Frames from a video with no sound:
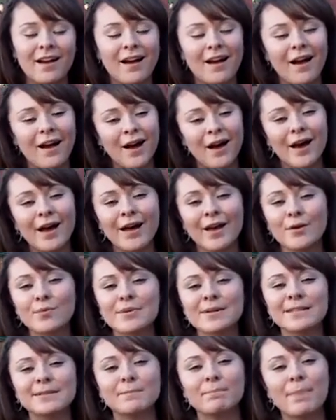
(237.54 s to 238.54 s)
I
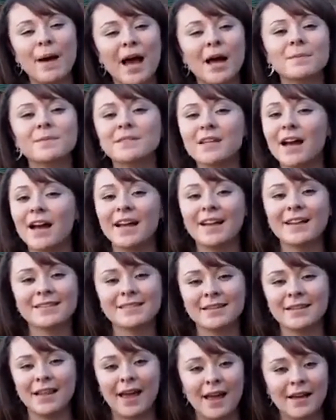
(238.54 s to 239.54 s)
was
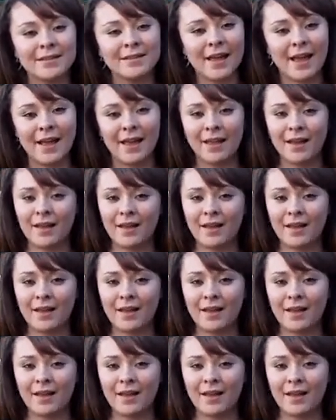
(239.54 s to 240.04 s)
baptized that day,